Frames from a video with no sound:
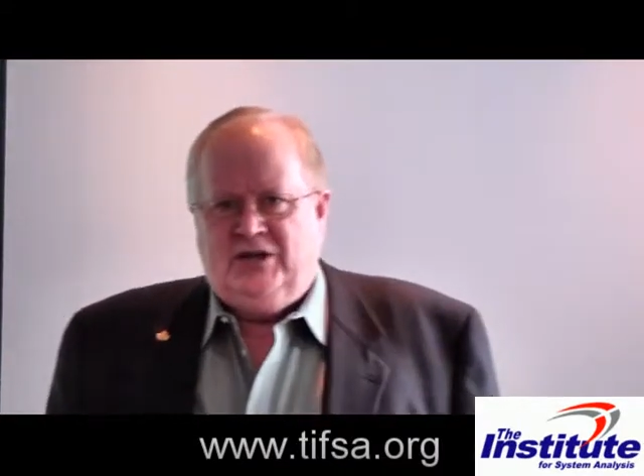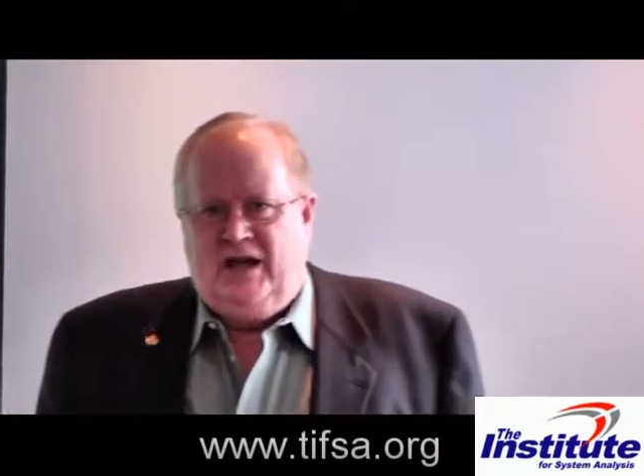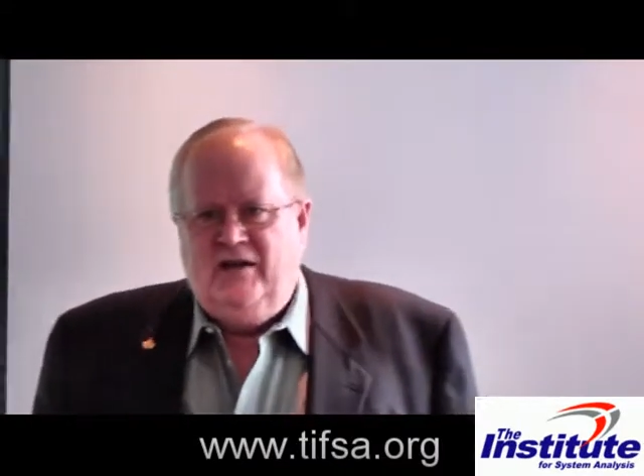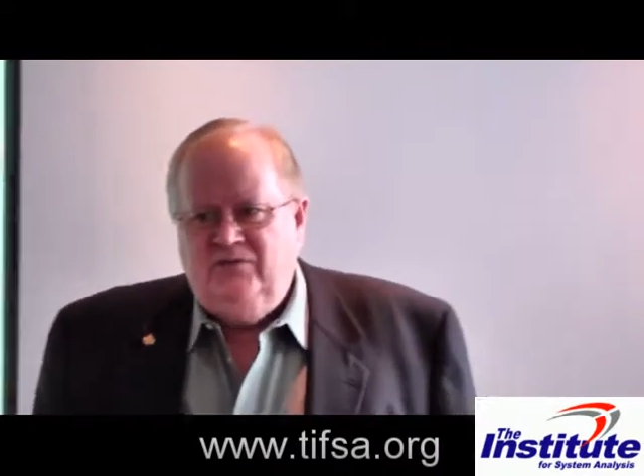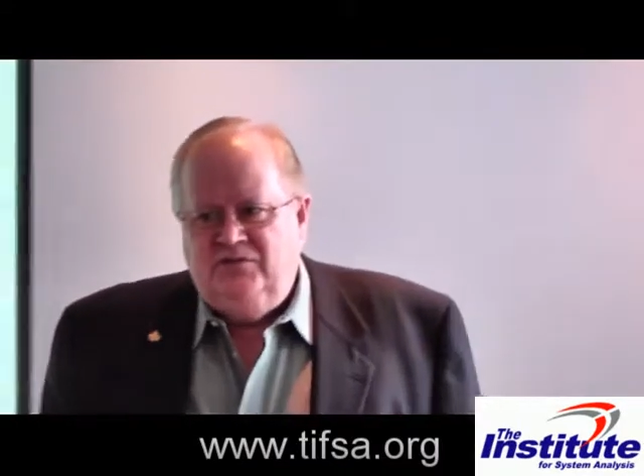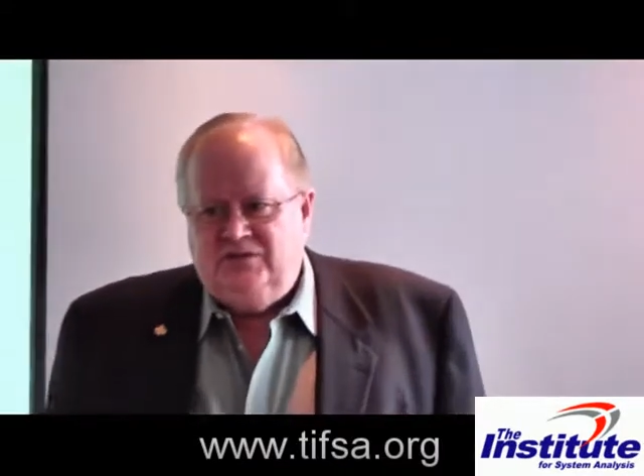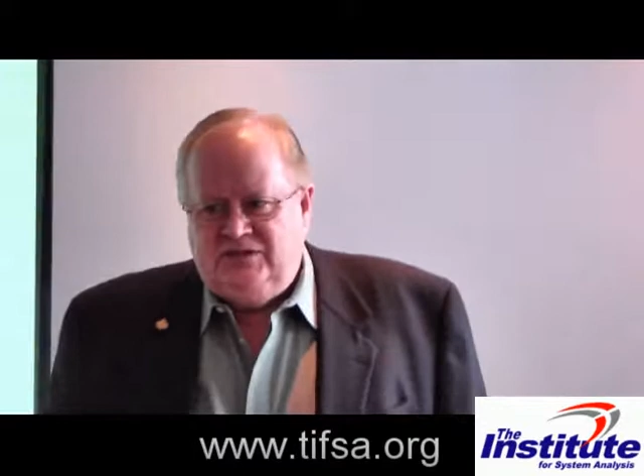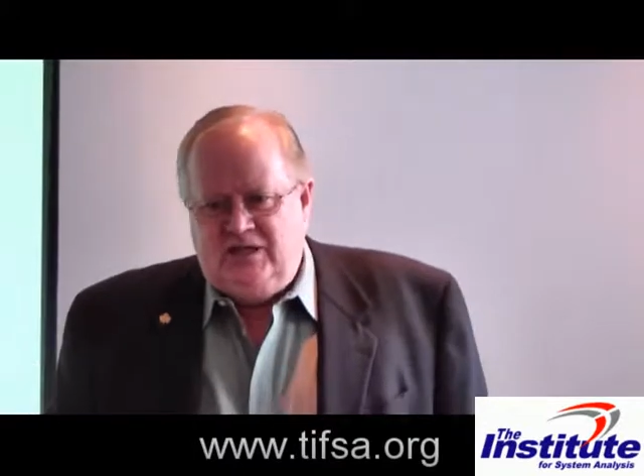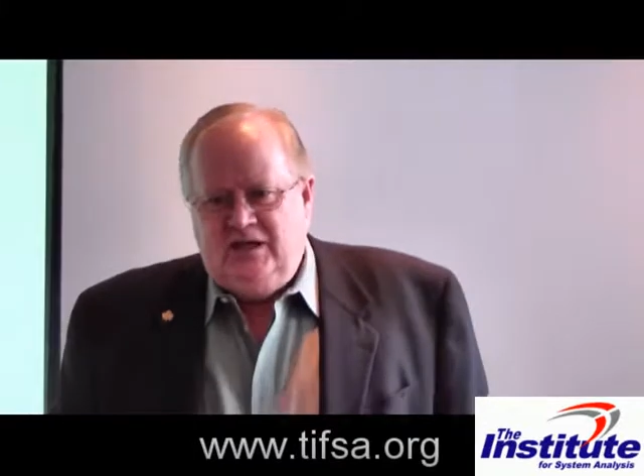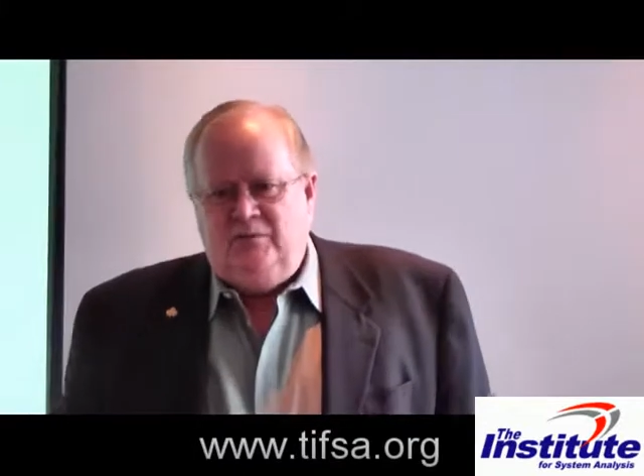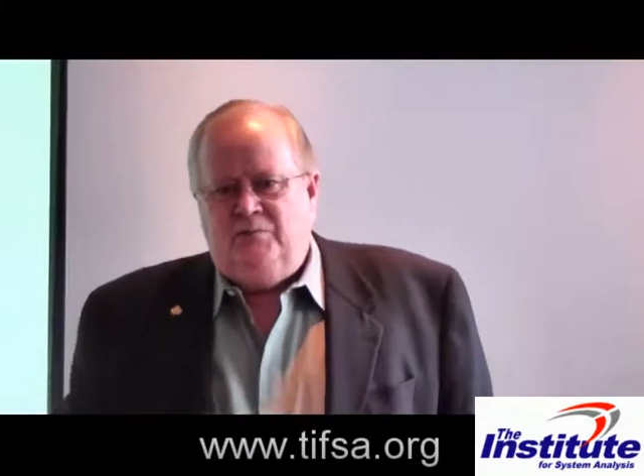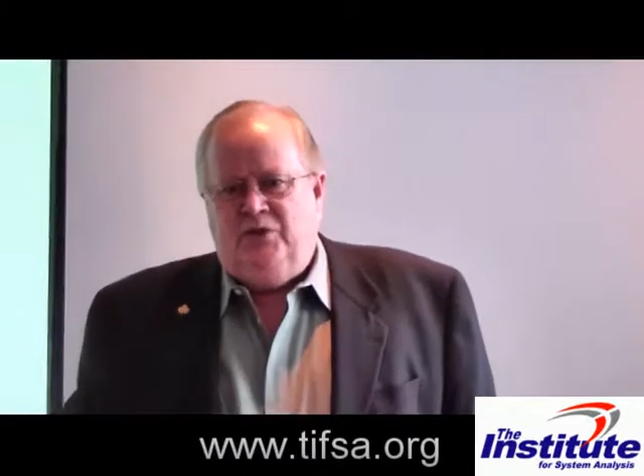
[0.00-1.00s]
So I've
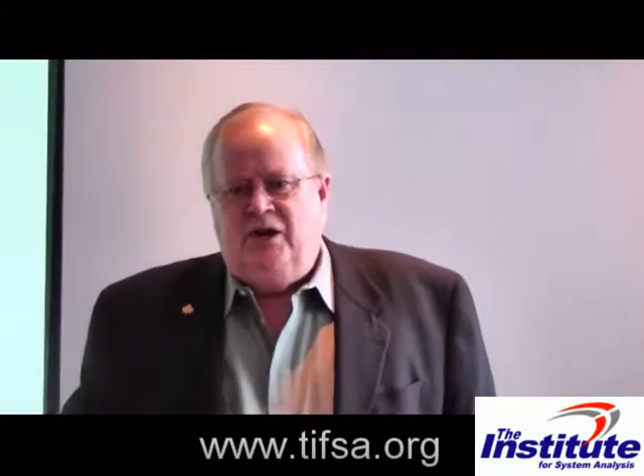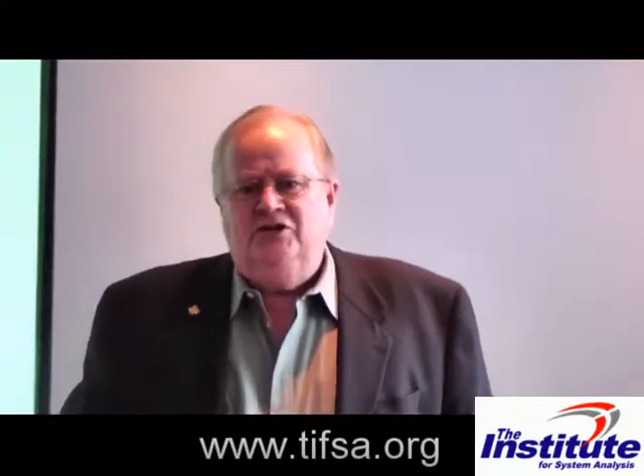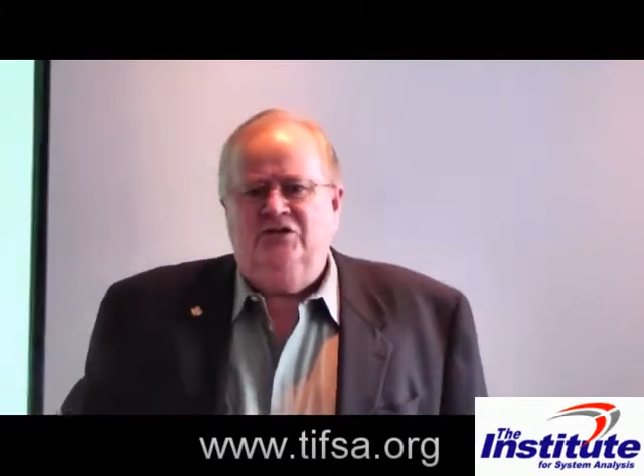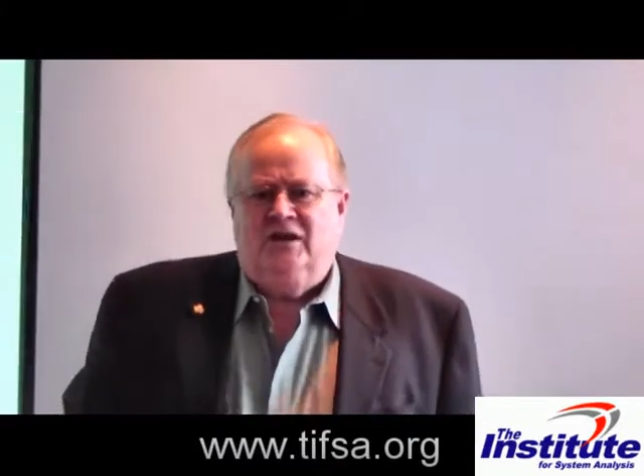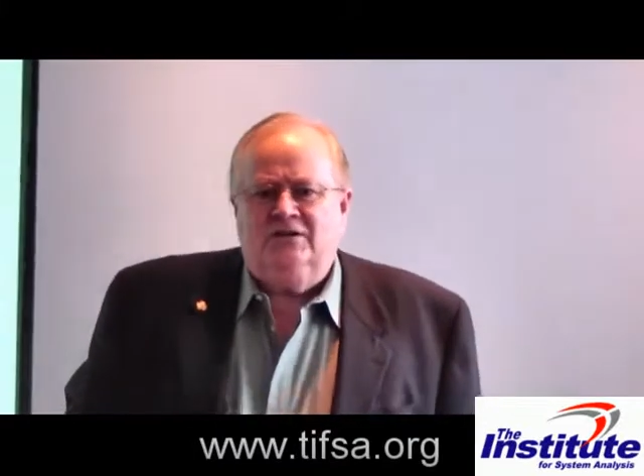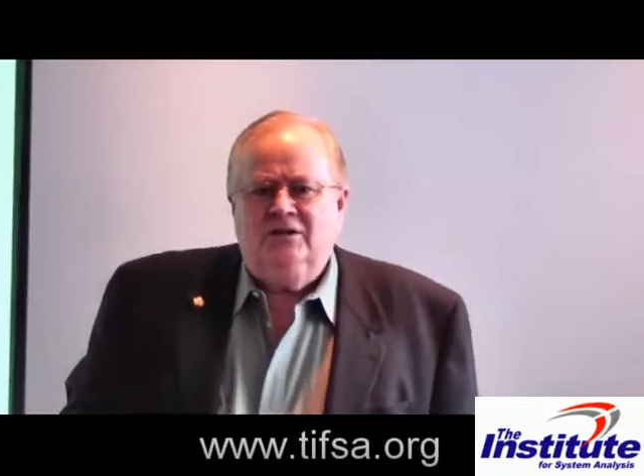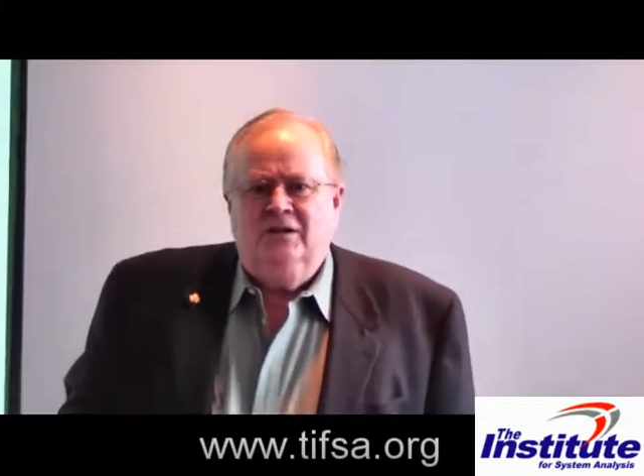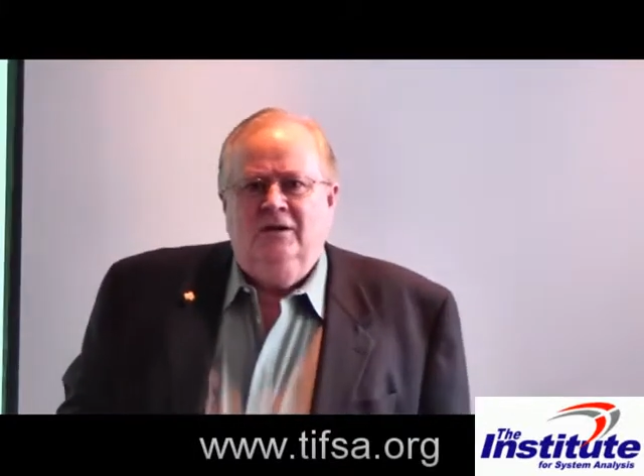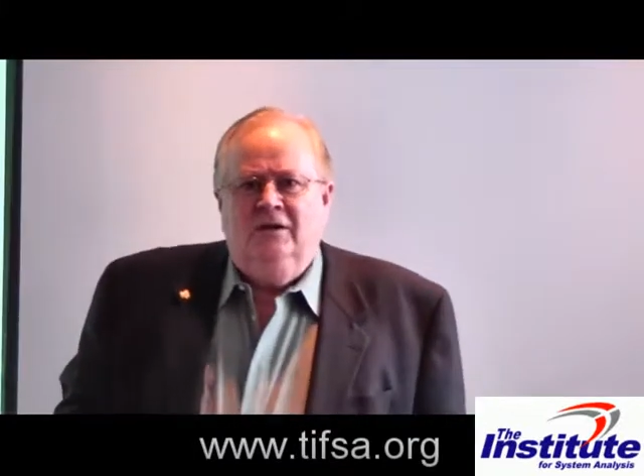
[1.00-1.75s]
seen projects